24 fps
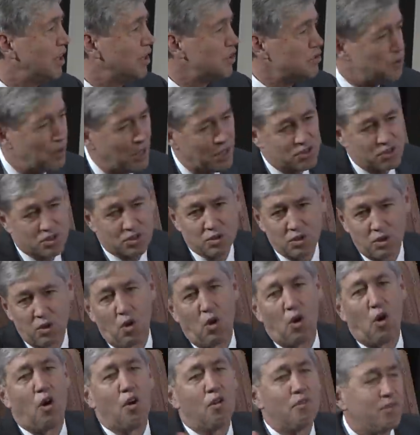address
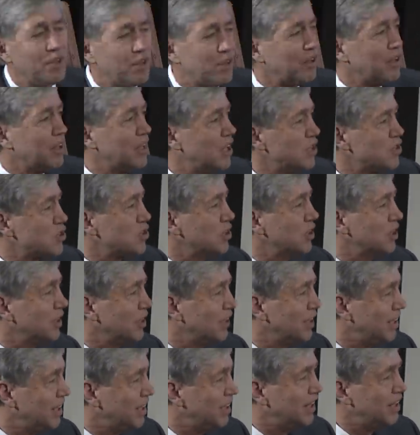all variation
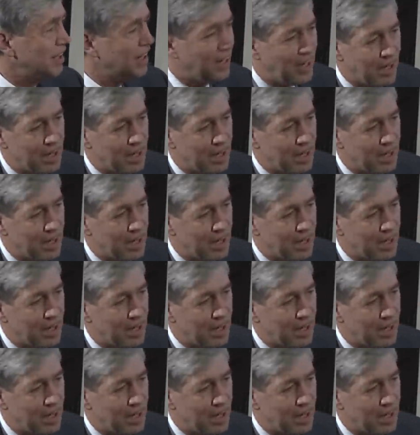in